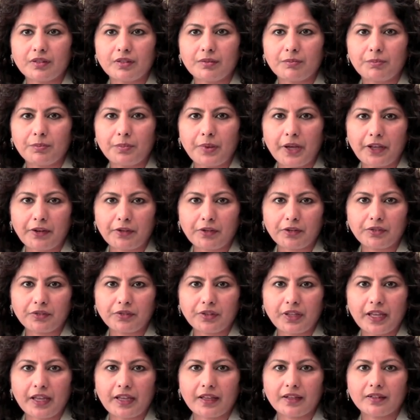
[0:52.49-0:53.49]
better
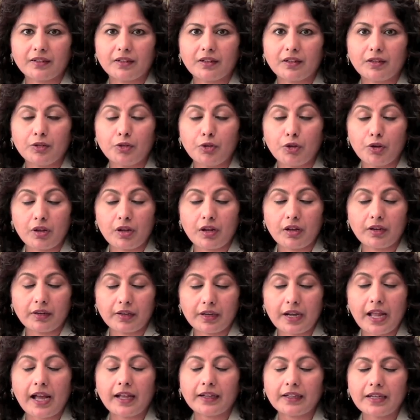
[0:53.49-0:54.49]
than
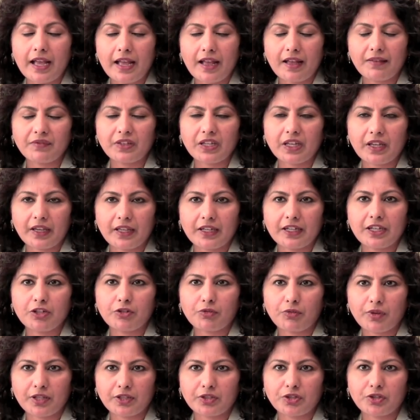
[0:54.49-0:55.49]
not having any
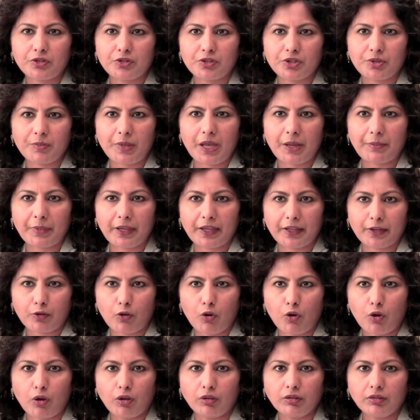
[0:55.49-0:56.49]
trastuzumab at
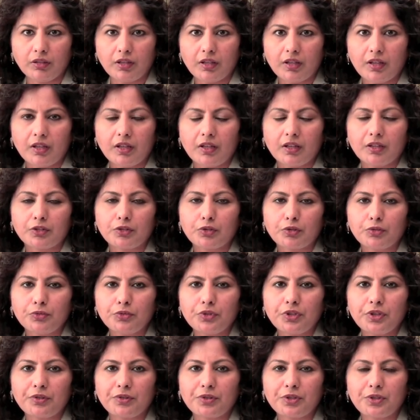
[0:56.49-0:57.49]
all
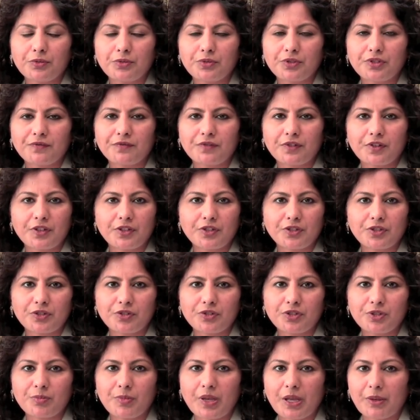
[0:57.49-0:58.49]
Two-year use of
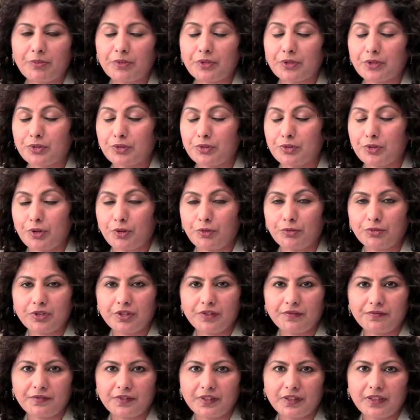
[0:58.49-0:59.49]
trastuzumab was no
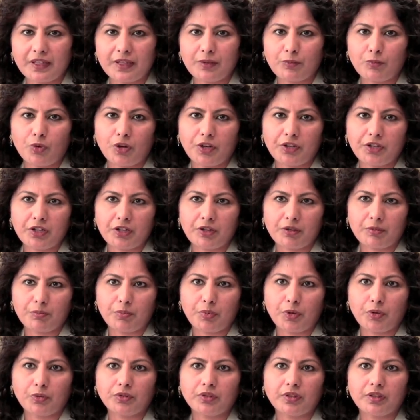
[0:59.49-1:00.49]
different than one year,
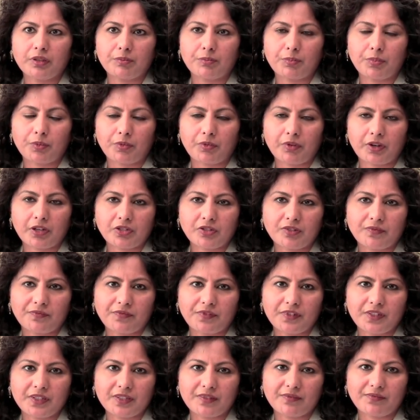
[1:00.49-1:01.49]
both in
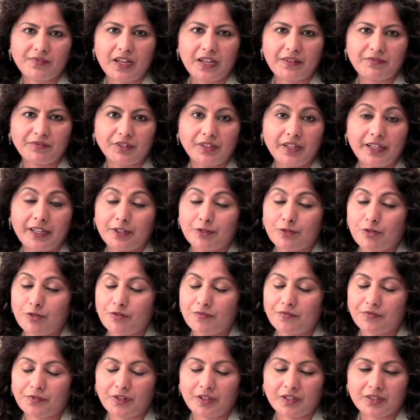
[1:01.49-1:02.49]
progression-free survival and
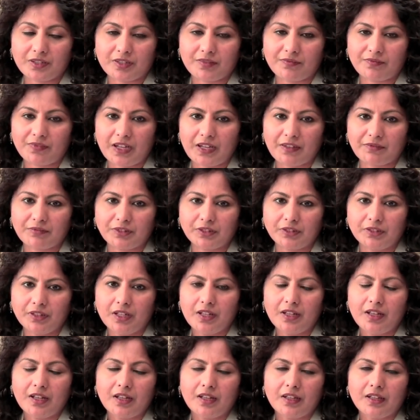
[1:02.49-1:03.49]
overall survival.
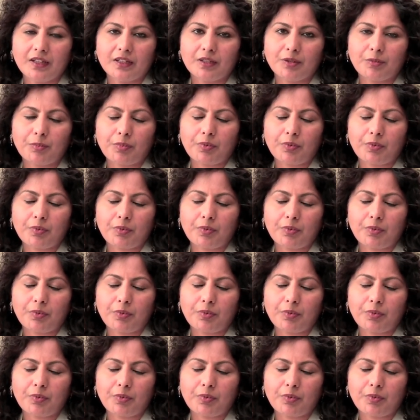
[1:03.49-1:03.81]
The